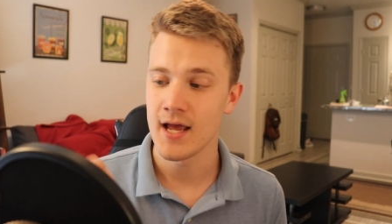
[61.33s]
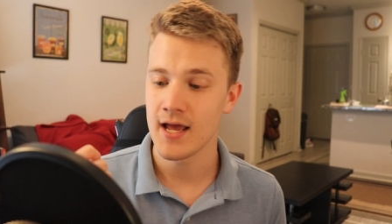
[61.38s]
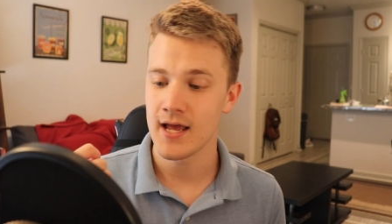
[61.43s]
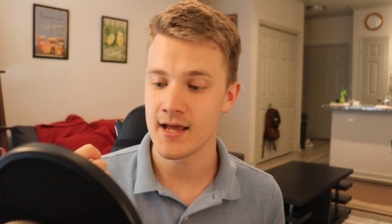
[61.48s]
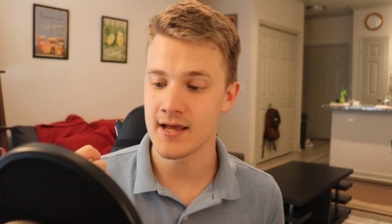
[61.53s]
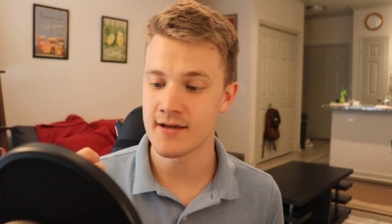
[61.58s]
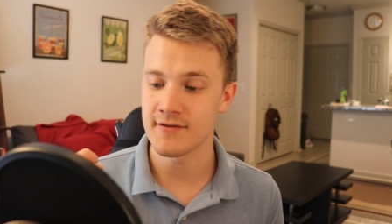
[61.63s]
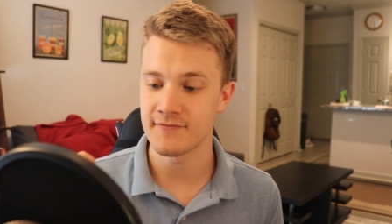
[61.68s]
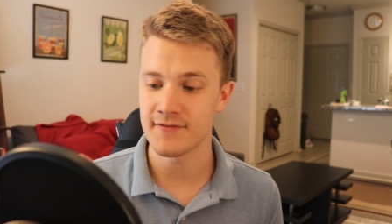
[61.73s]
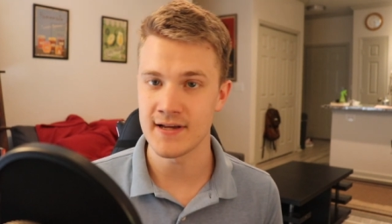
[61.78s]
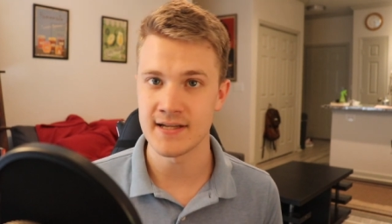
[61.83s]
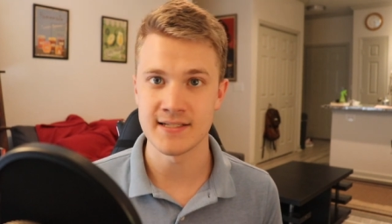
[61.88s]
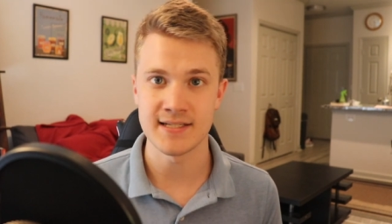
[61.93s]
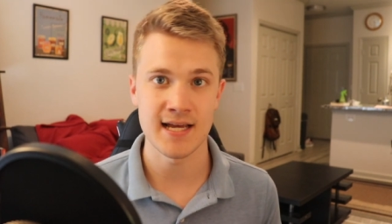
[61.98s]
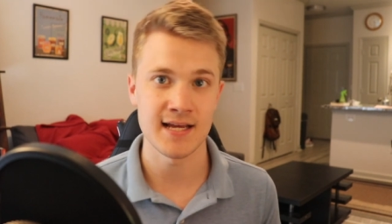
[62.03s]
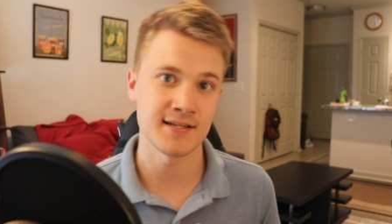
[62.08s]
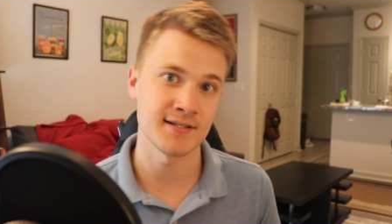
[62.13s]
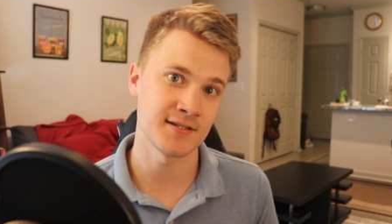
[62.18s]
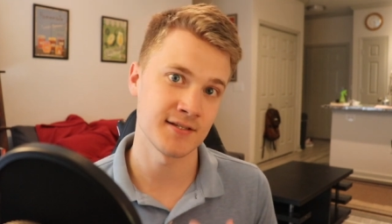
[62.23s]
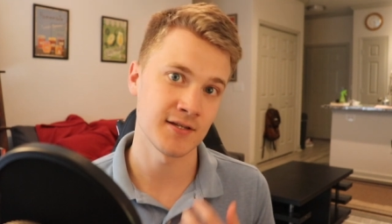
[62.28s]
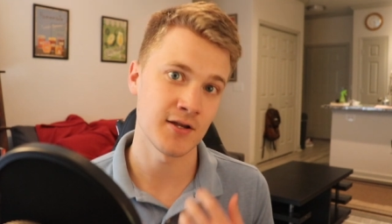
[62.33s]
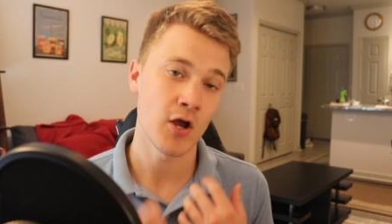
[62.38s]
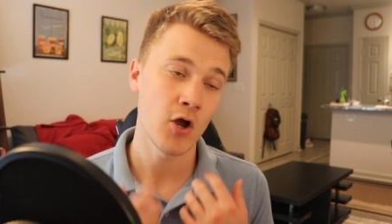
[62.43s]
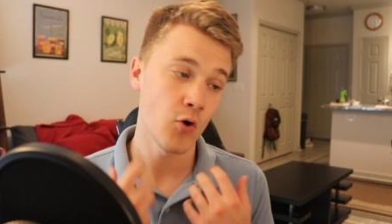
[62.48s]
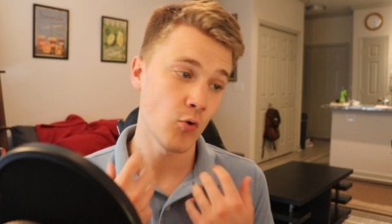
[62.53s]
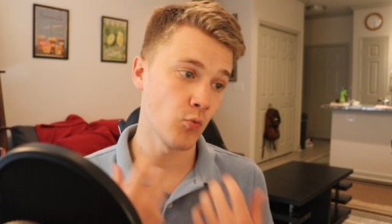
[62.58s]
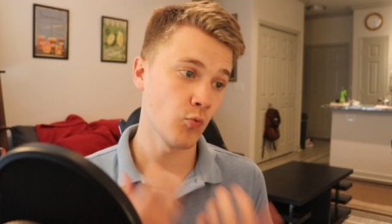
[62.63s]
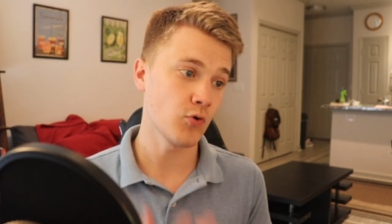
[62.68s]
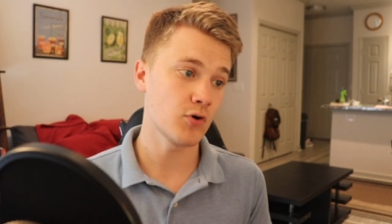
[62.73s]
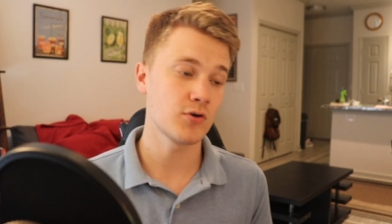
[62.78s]
a fantastic
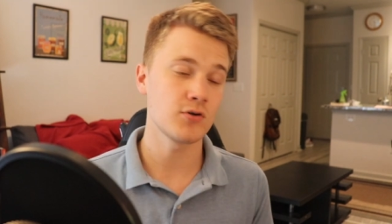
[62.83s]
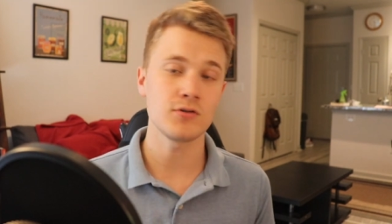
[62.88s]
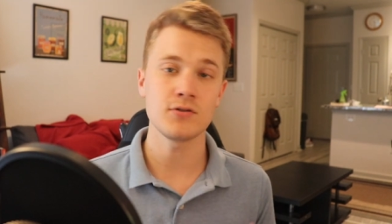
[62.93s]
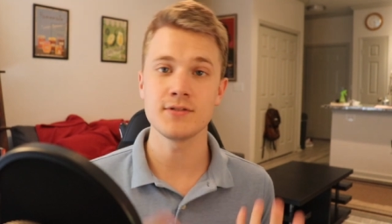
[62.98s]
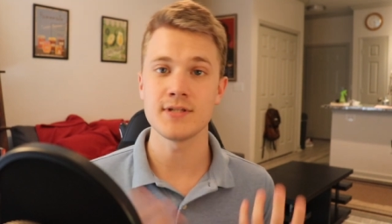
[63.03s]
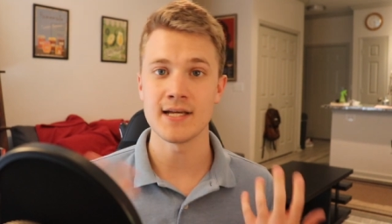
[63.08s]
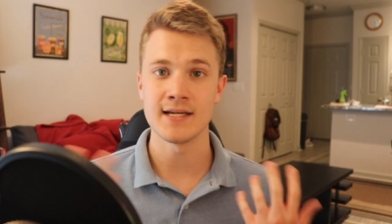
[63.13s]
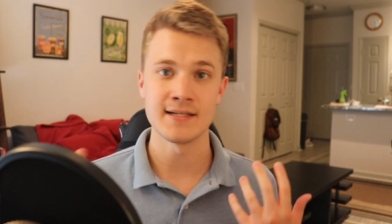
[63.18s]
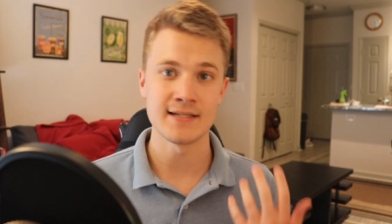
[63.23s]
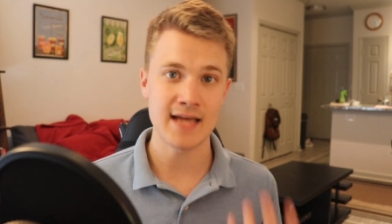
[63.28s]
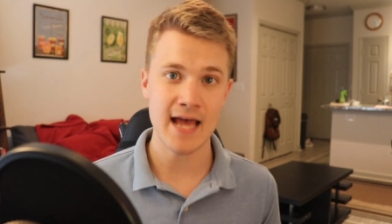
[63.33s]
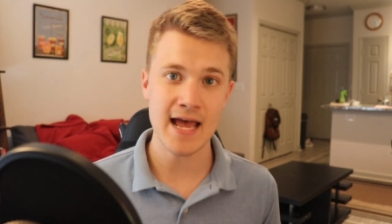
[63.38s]
world and